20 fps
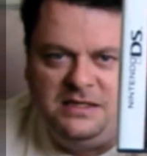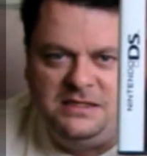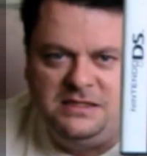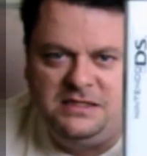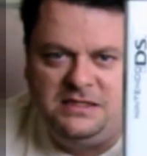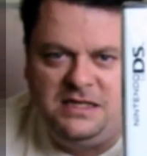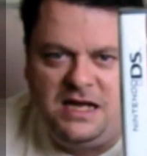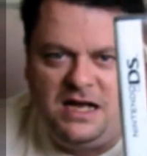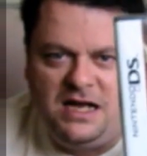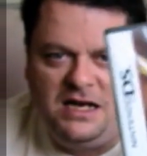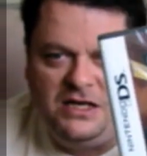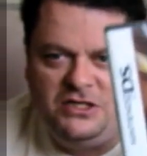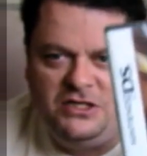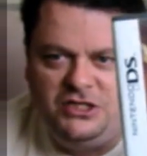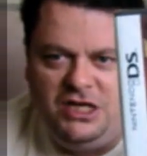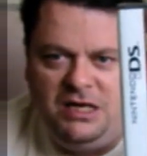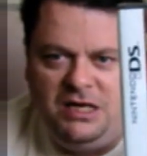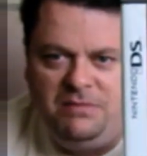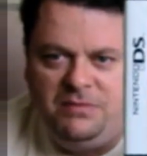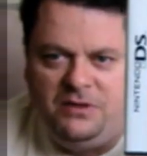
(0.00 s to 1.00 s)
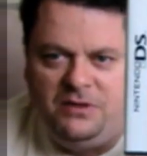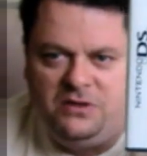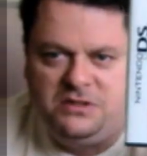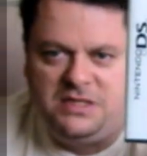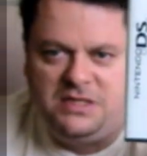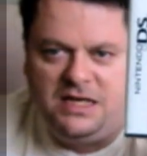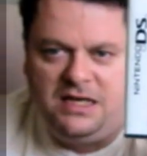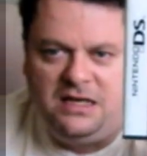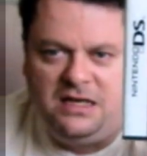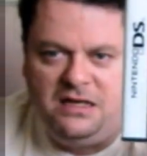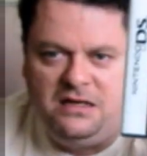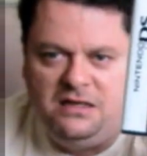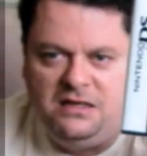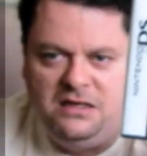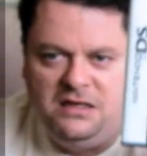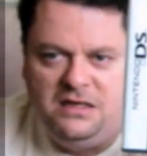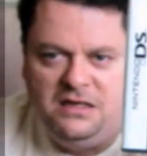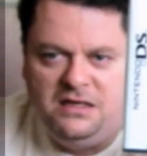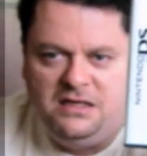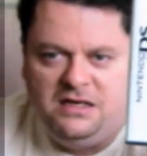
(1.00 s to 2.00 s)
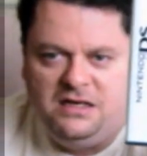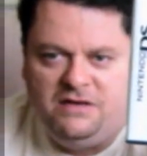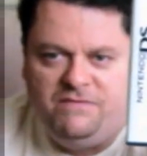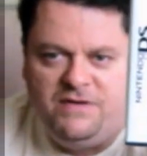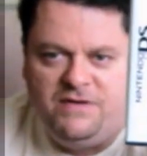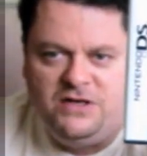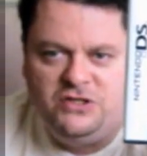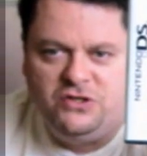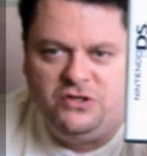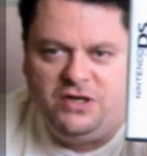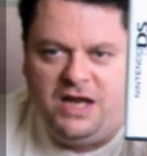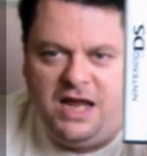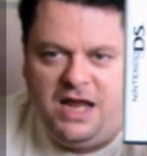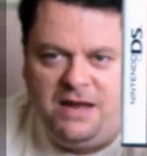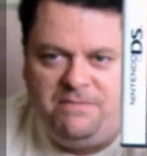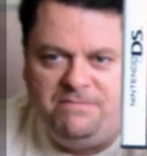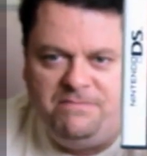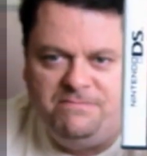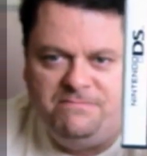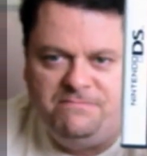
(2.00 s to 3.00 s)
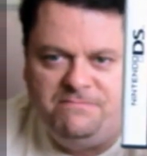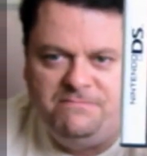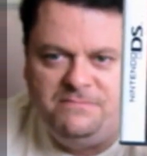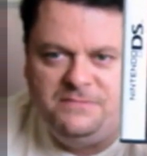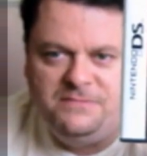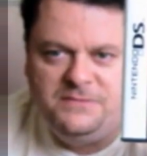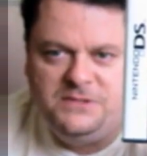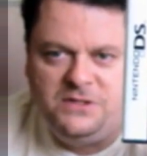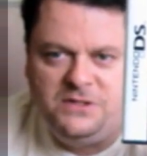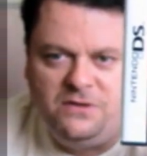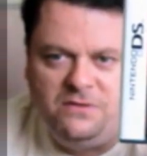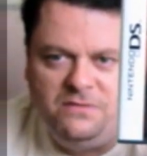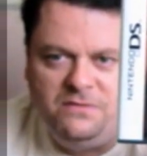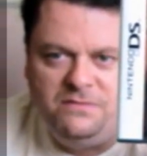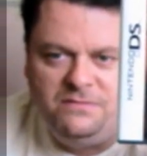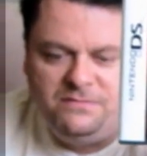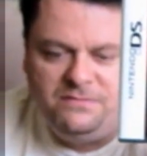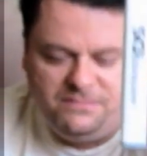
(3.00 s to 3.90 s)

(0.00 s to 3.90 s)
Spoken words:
is kind of cheap. It looks like an adventure game. So,